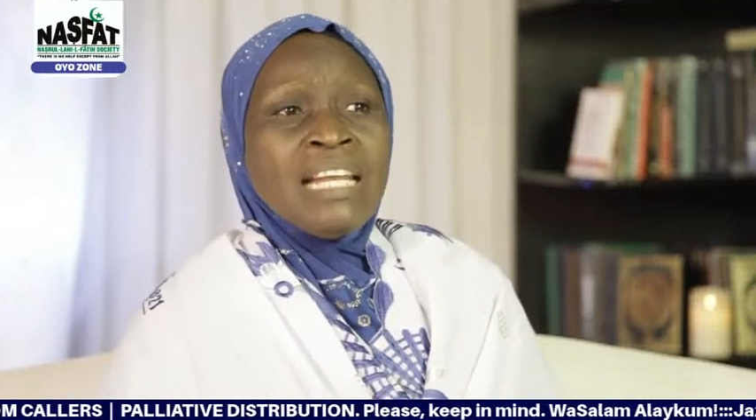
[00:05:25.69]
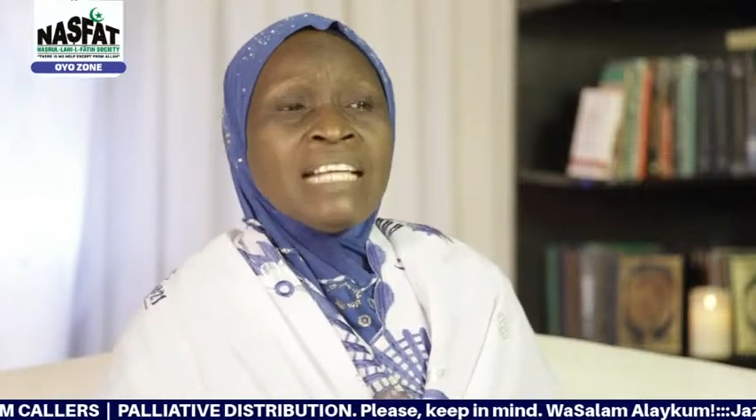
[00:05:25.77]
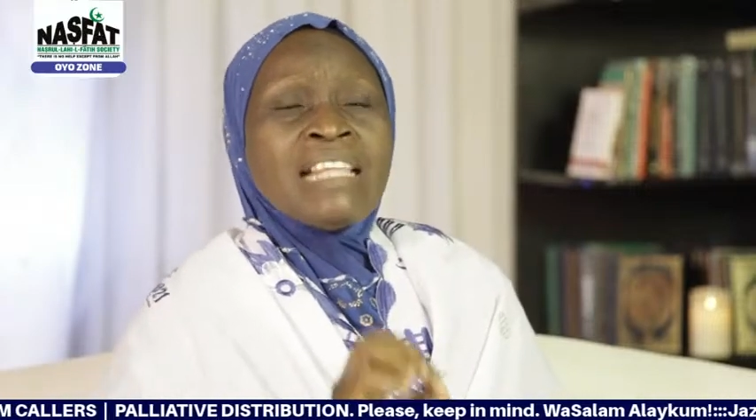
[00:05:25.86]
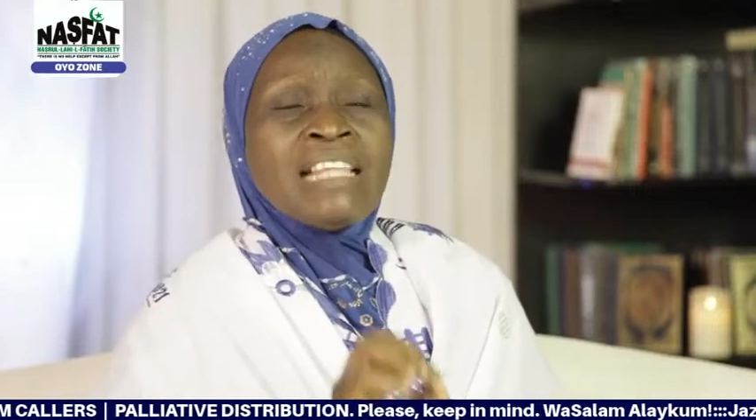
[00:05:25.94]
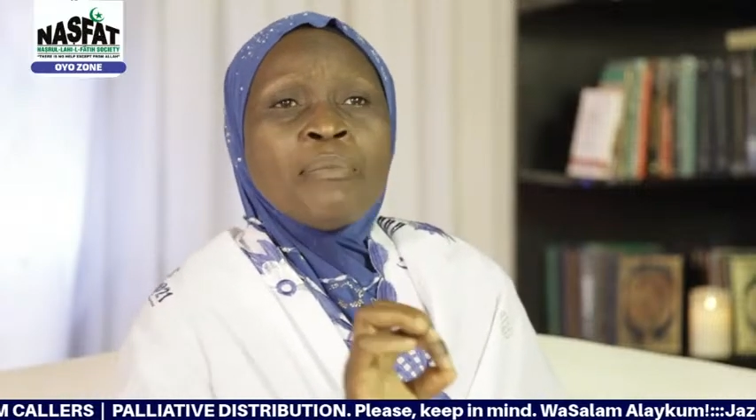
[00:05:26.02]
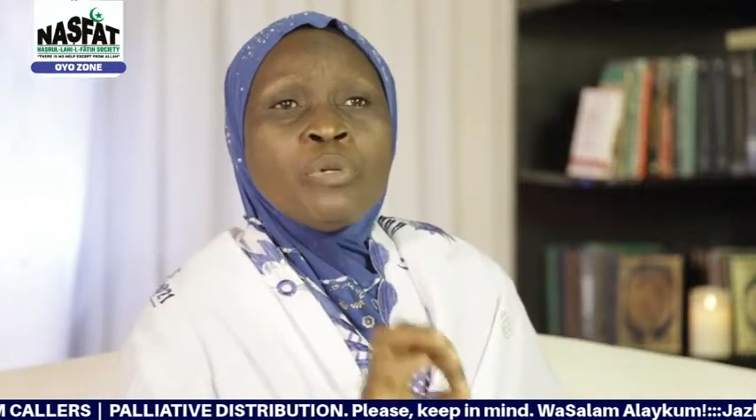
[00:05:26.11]

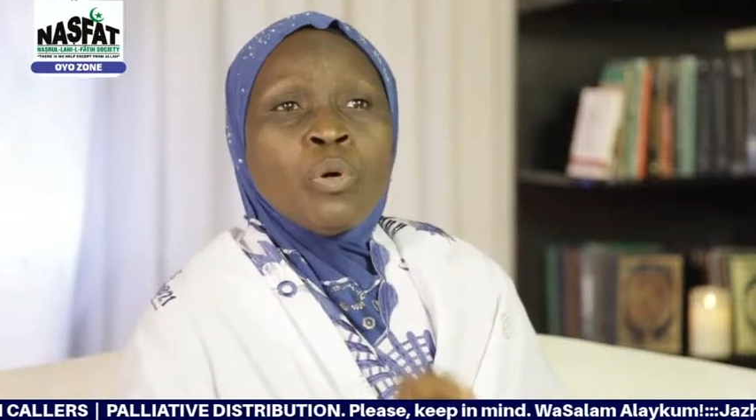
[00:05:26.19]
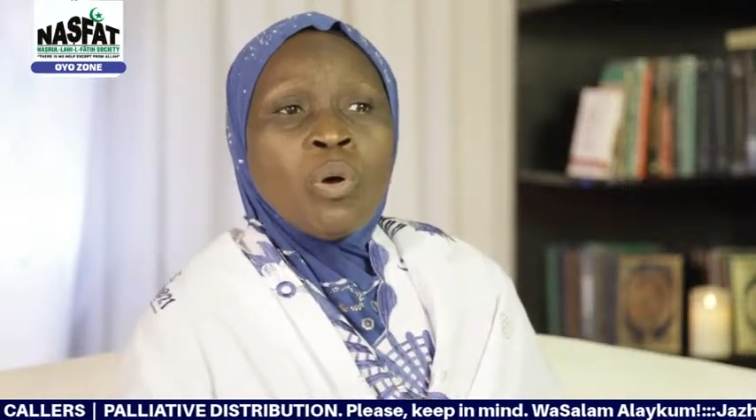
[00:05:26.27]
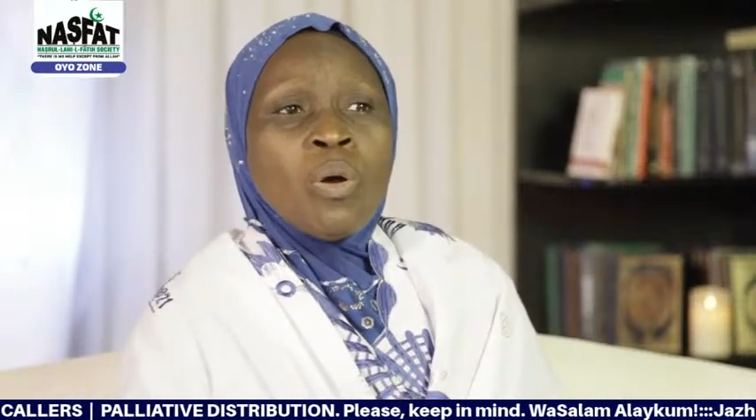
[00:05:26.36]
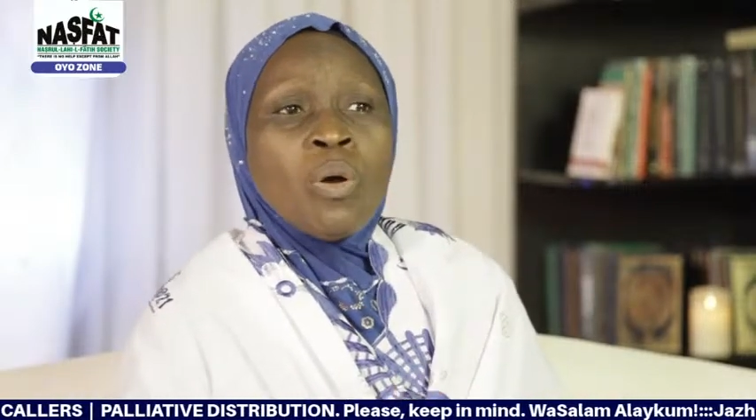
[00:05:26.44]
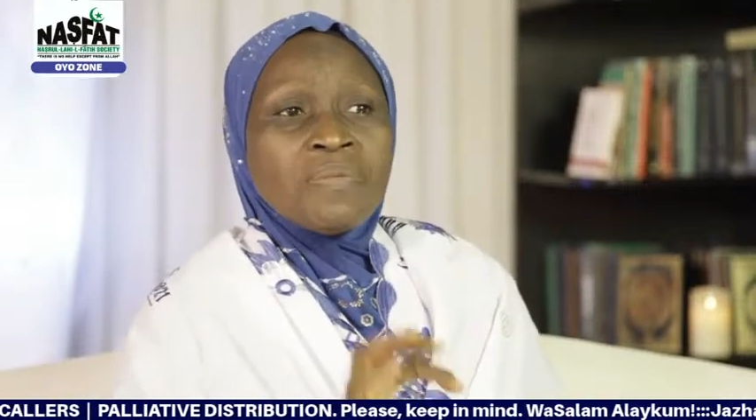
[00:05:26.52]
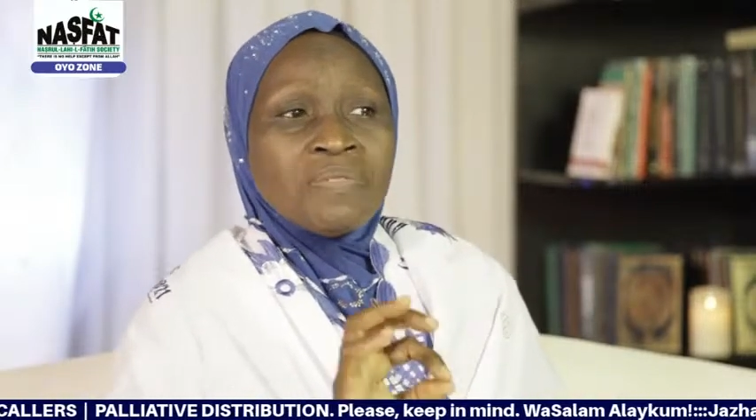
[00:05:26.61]
Let them
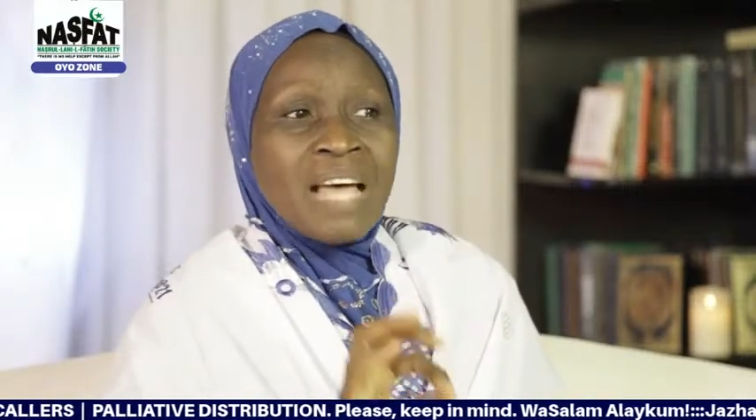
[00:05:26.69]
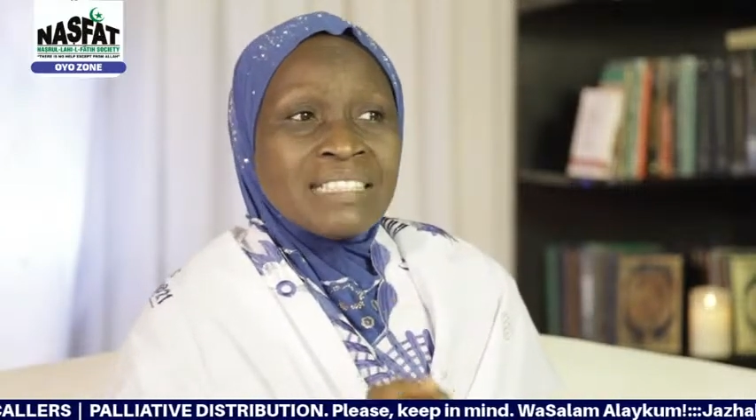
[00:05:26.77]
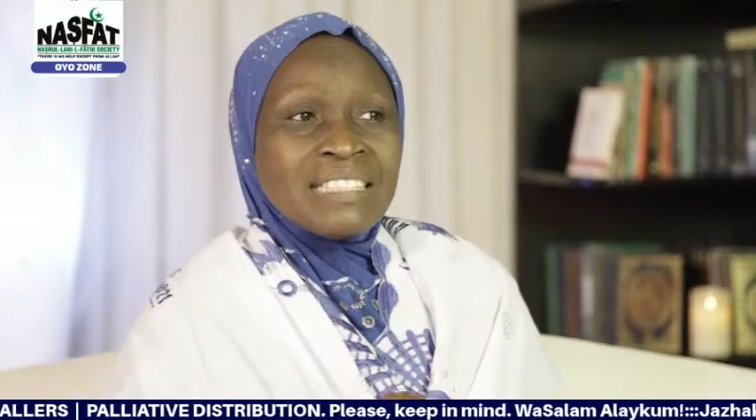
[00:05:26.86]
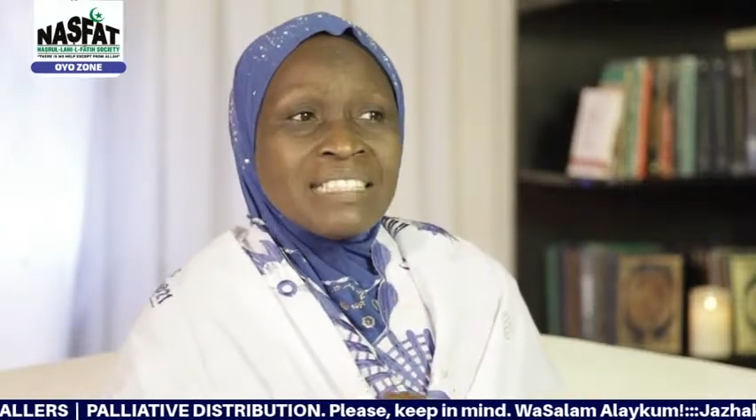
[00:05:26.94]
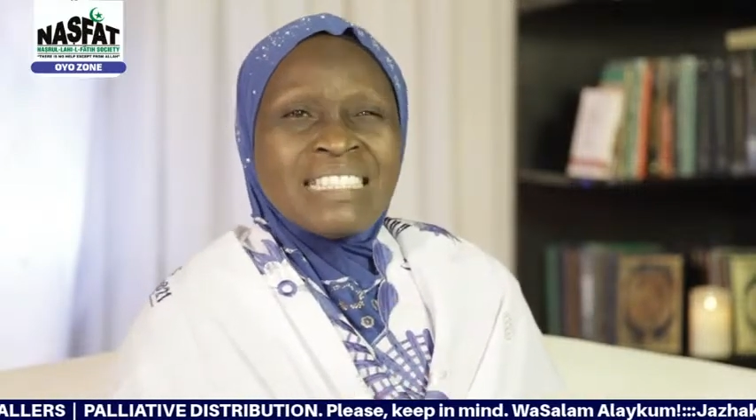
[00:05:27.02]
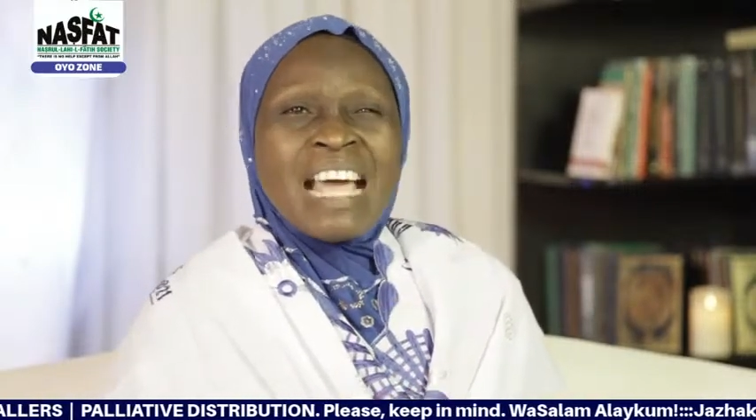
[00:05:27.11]
know
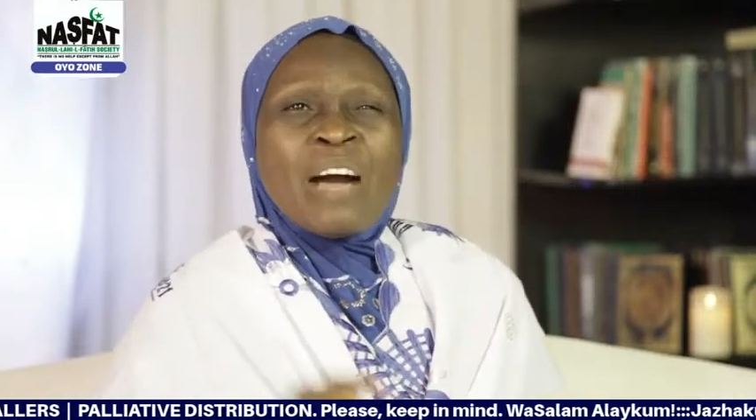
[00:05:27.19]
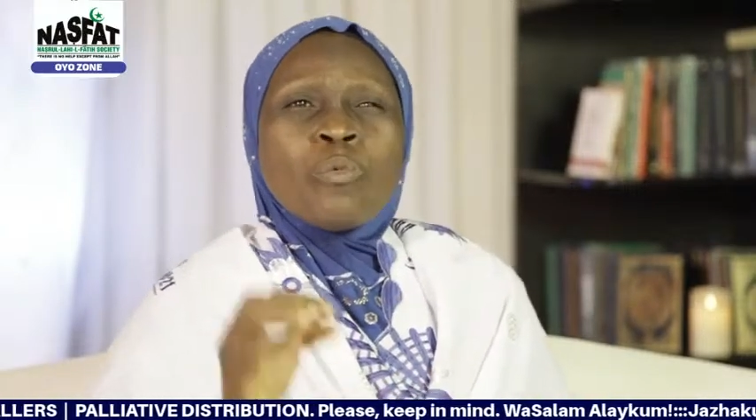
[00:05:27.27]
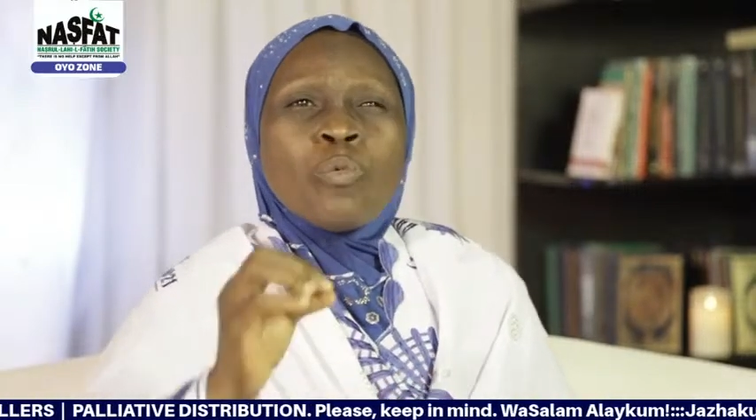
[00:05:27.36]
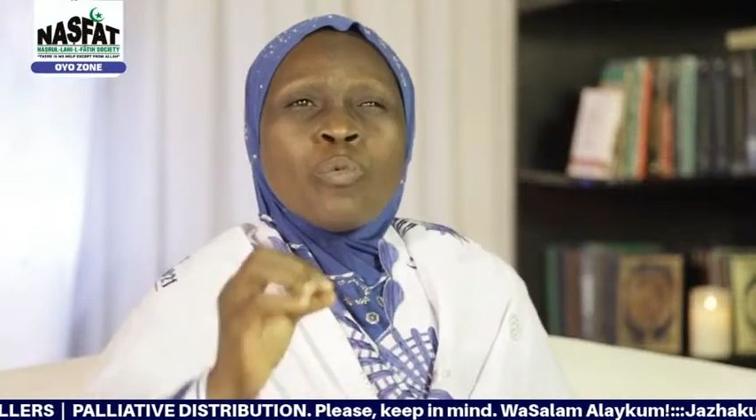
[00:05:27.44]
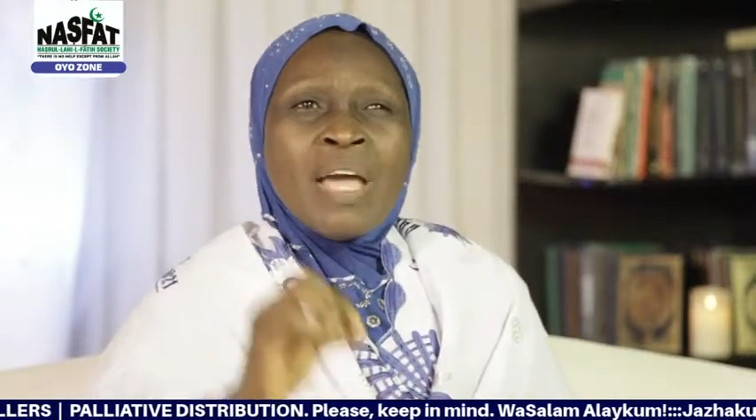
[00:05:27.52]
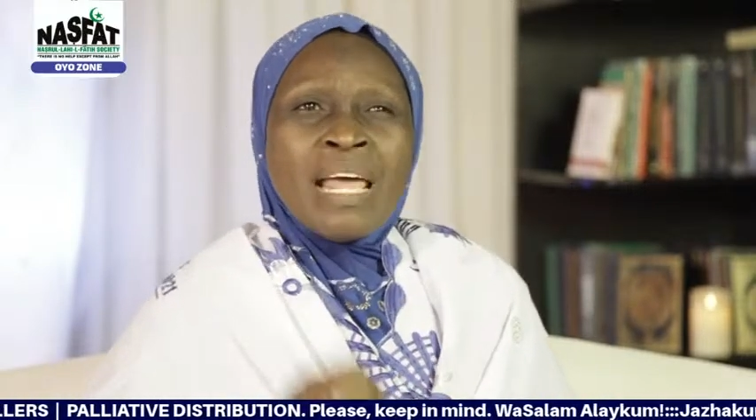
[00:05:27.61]
that they
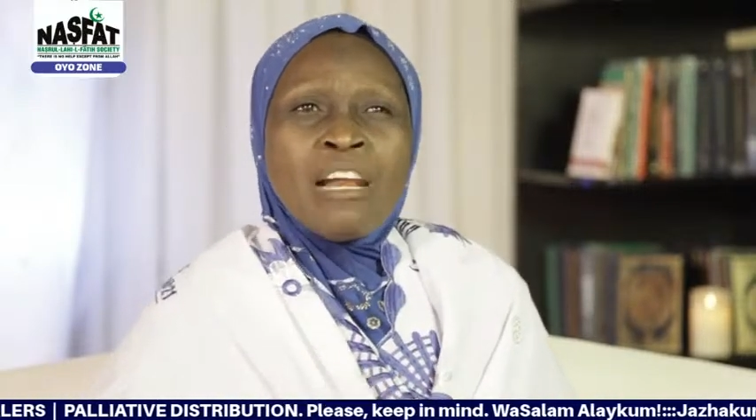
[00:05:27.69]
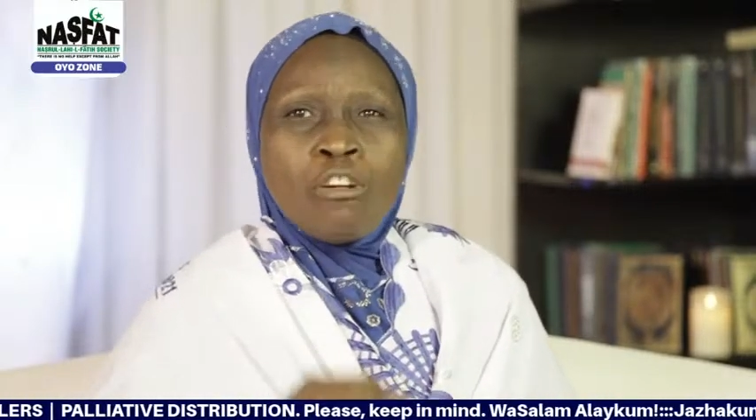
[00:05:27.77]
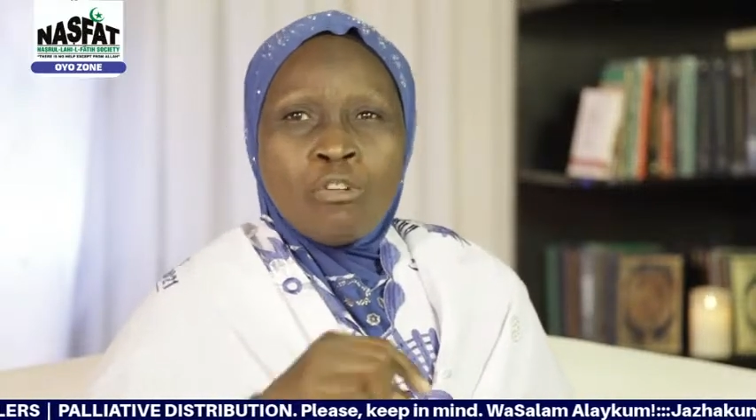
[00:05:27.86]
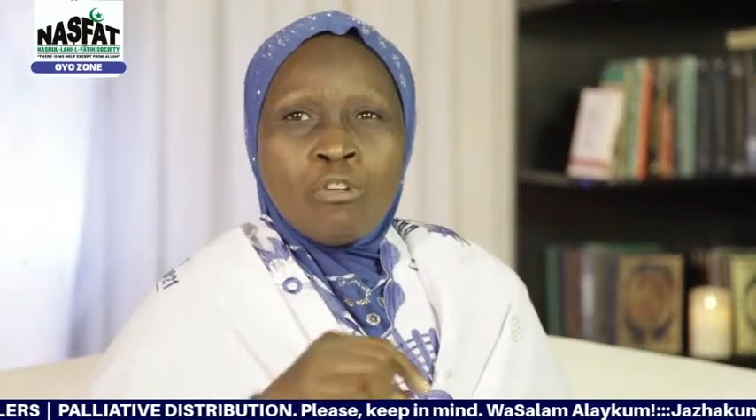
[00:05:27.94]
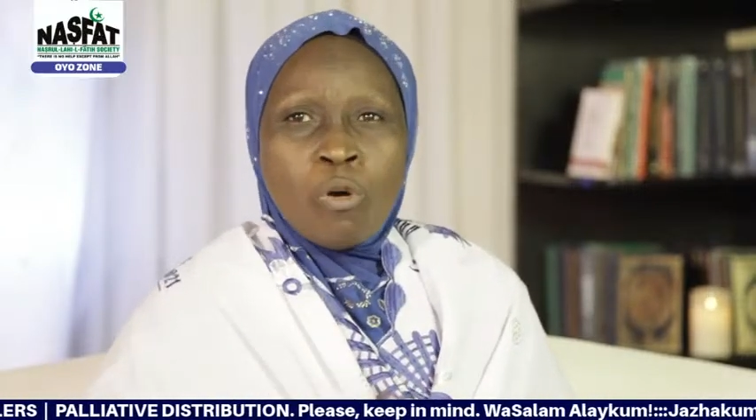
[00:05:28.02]
are well